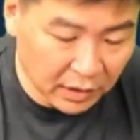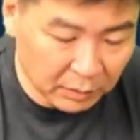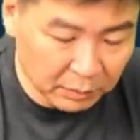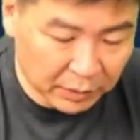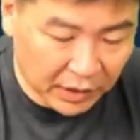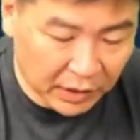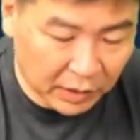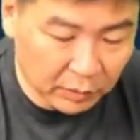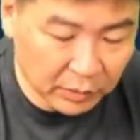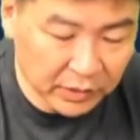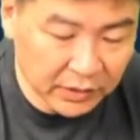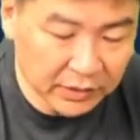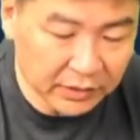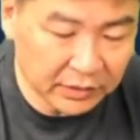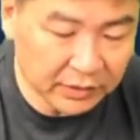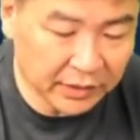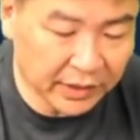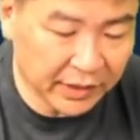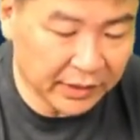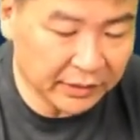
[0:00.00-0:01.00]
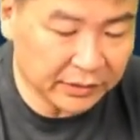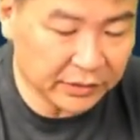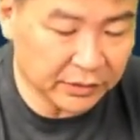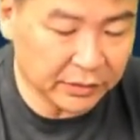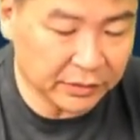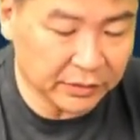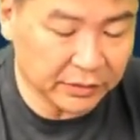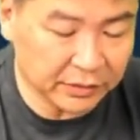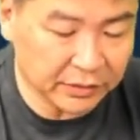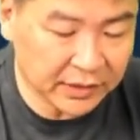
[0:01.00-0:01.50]
power. Okay,
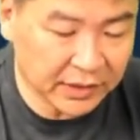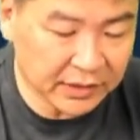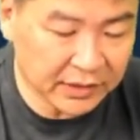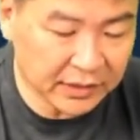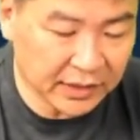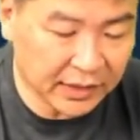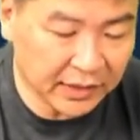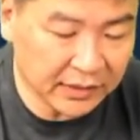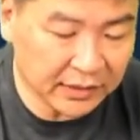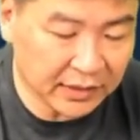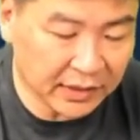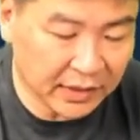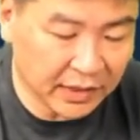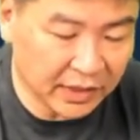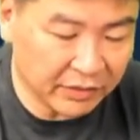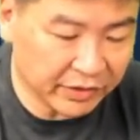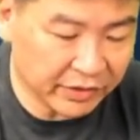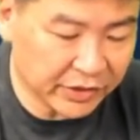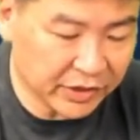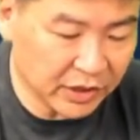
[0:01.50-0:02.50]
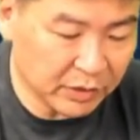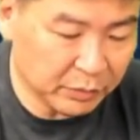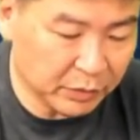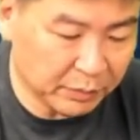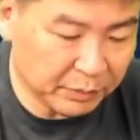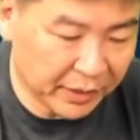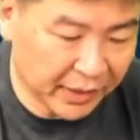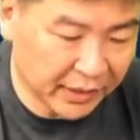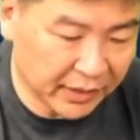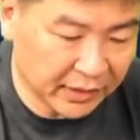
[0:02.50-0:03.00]
so just nice, I have actually
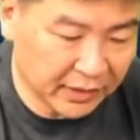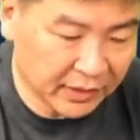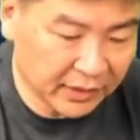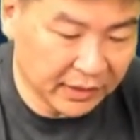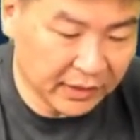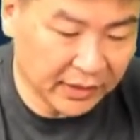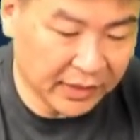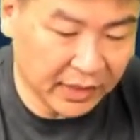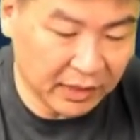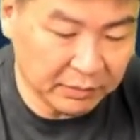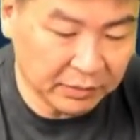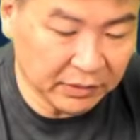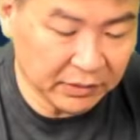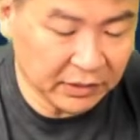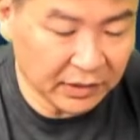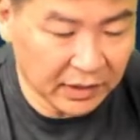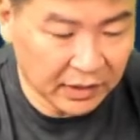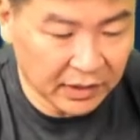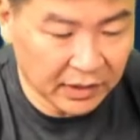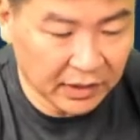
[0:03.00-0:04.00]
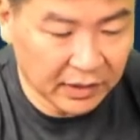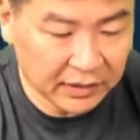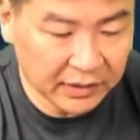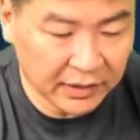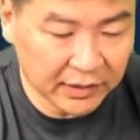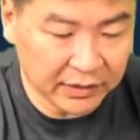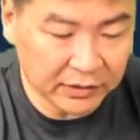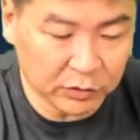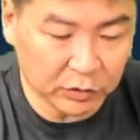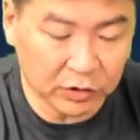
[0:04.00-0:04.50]
prepared the cable
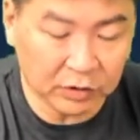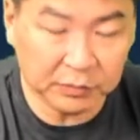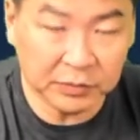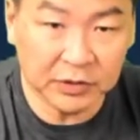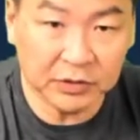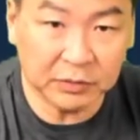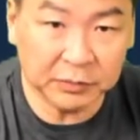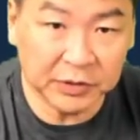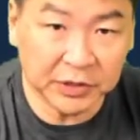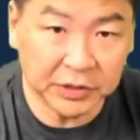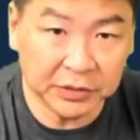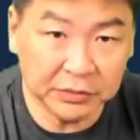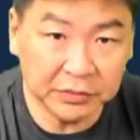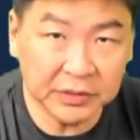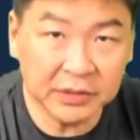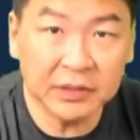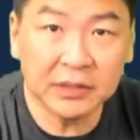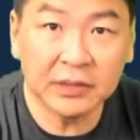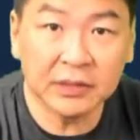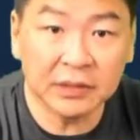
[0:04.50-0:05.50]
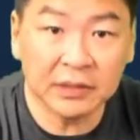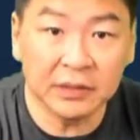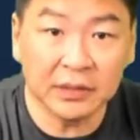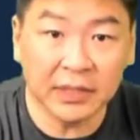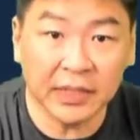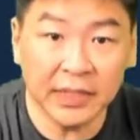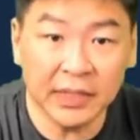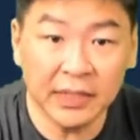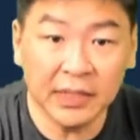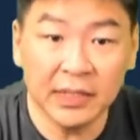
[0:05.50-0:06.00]
that is suitable to be used.
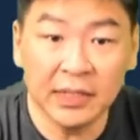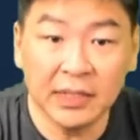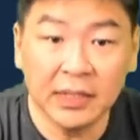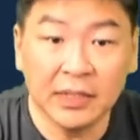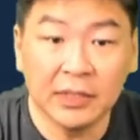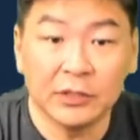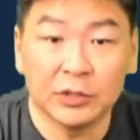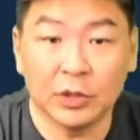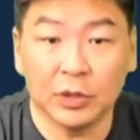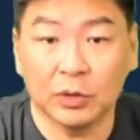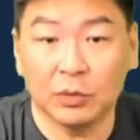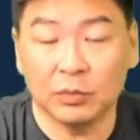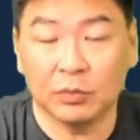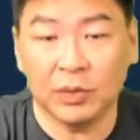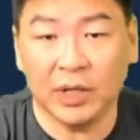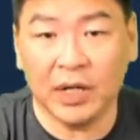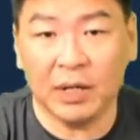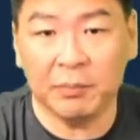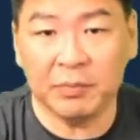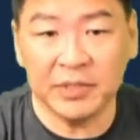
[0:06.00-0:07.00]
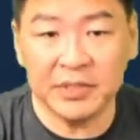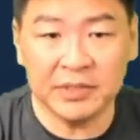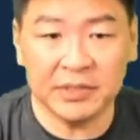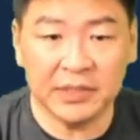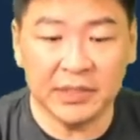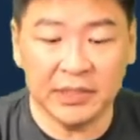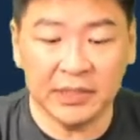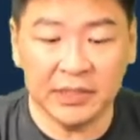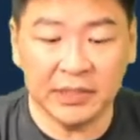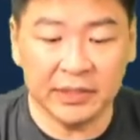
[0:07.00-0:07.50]
Okay, so what happens
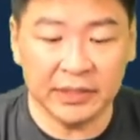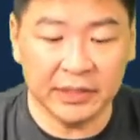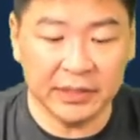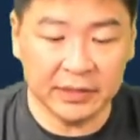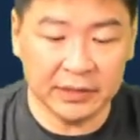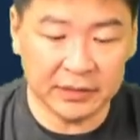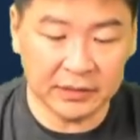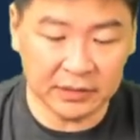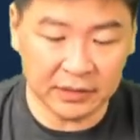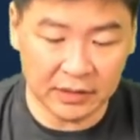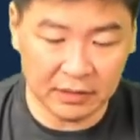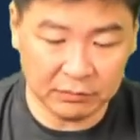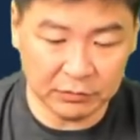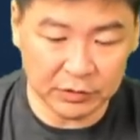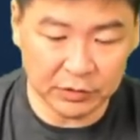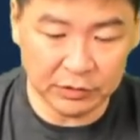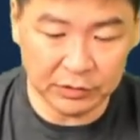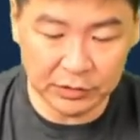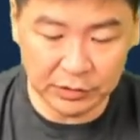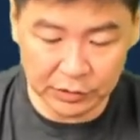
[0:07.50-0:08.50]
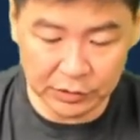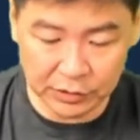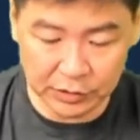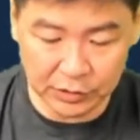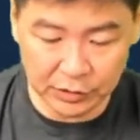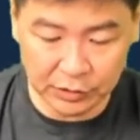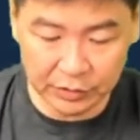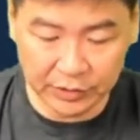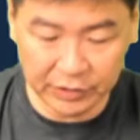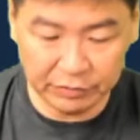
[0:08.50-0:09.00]
here is I'm going to
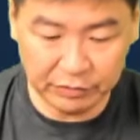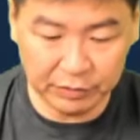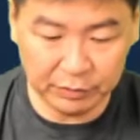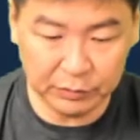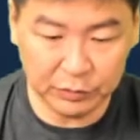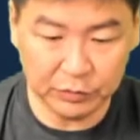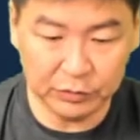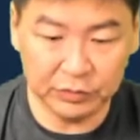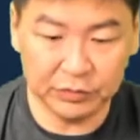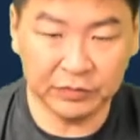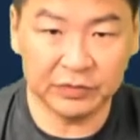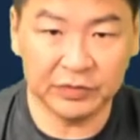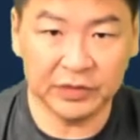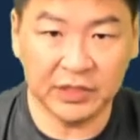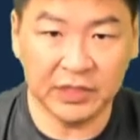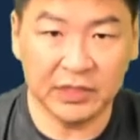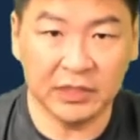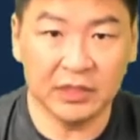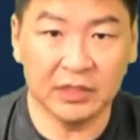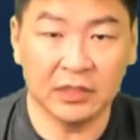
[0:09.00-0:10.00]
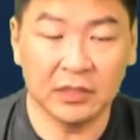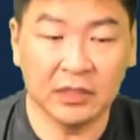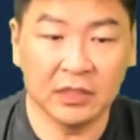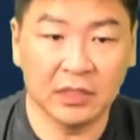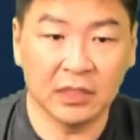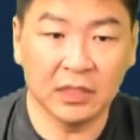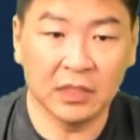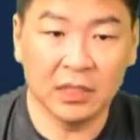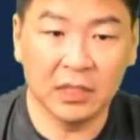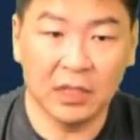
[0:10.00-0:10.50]
slowly remove the
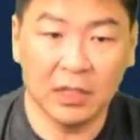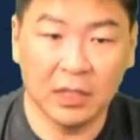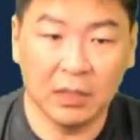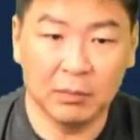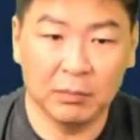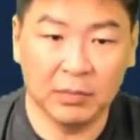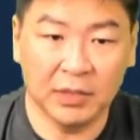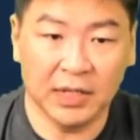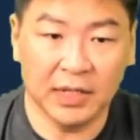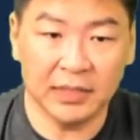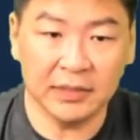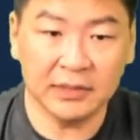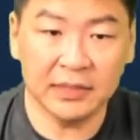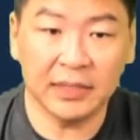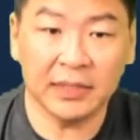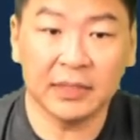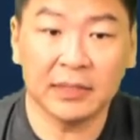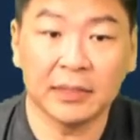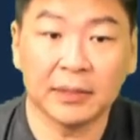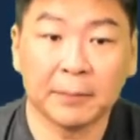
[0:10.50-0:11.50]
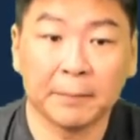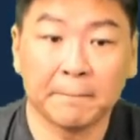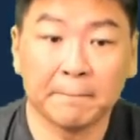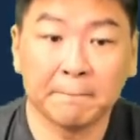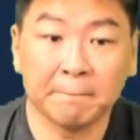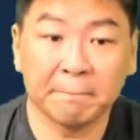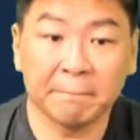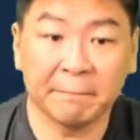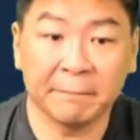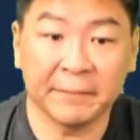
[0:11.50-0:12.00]
plastic.
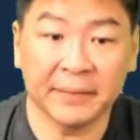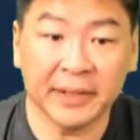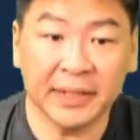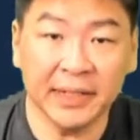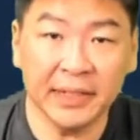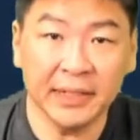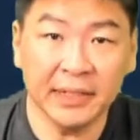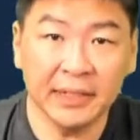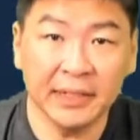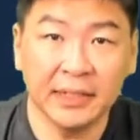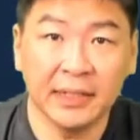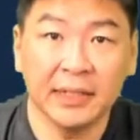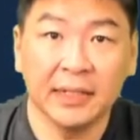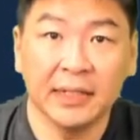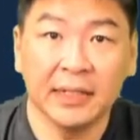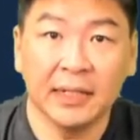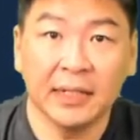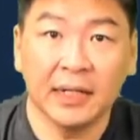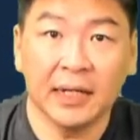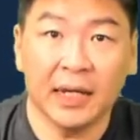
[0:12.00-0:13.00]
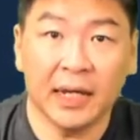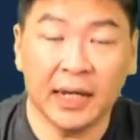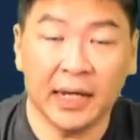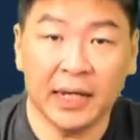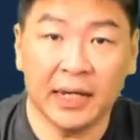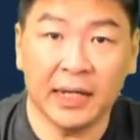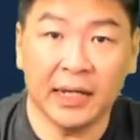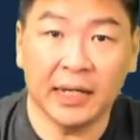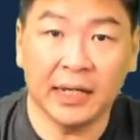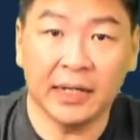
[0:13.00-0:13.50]
Okay,
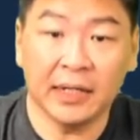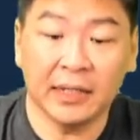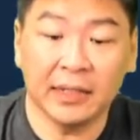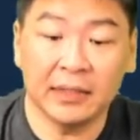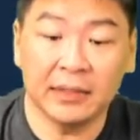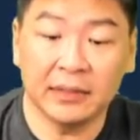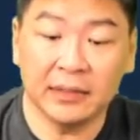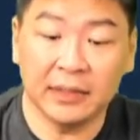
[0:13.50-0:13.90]
and